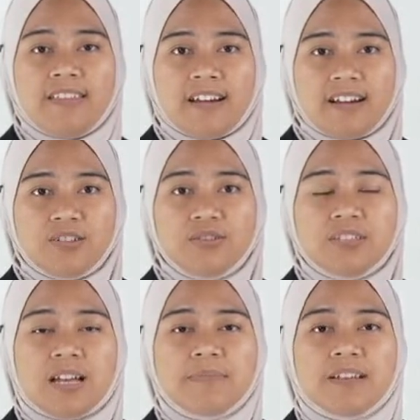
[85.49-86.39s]
There are two
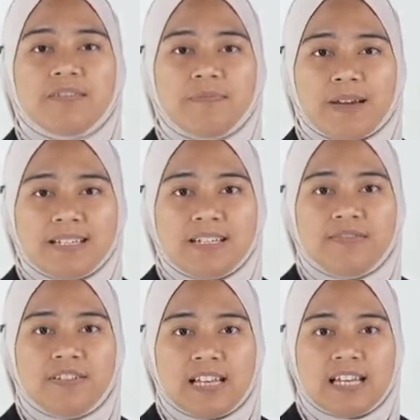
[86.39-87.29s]
types of
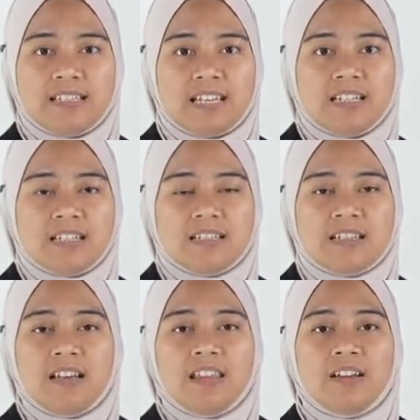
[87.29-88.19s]
passive relay stations.